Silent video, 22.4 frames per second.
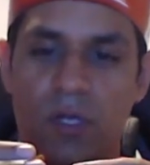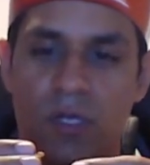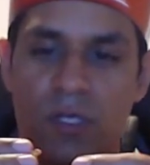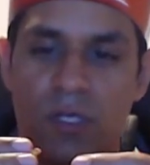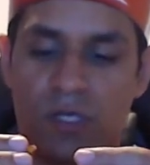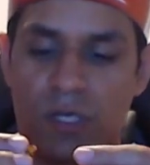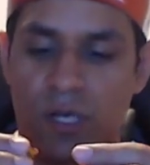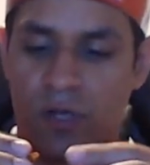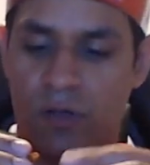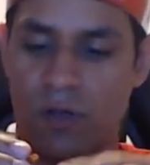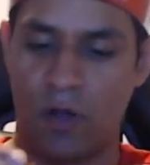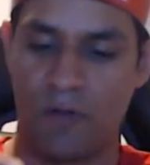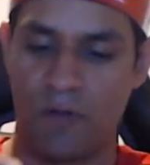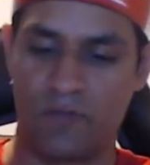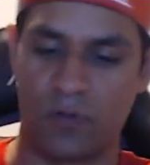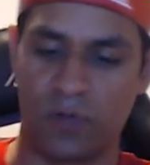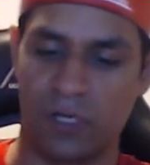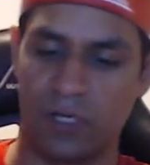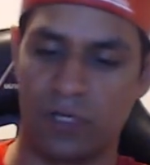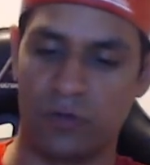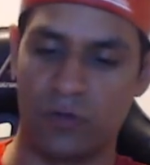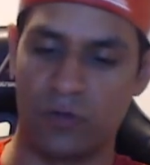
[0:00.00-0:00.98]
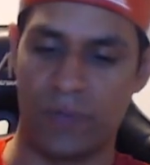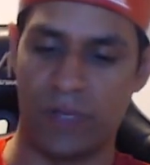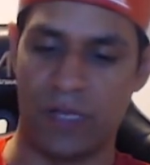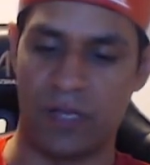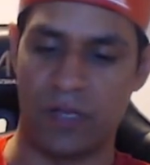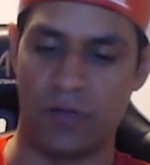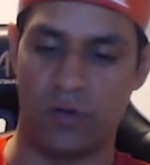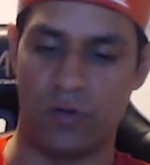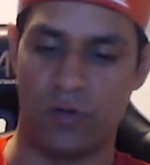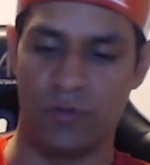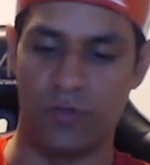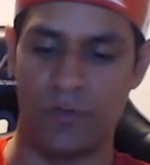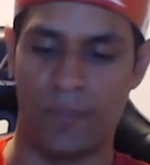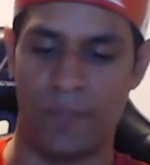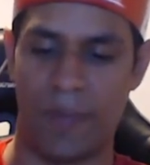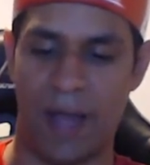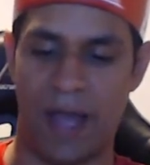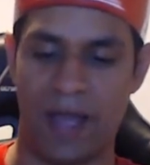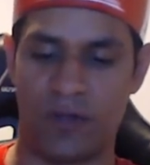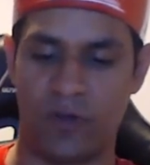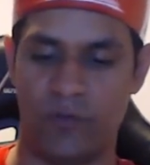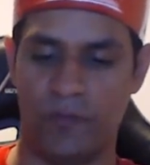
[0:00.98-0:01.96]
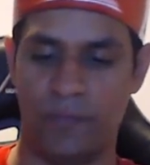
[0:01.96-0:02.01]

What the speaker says: You know, I've got a little bit on the back of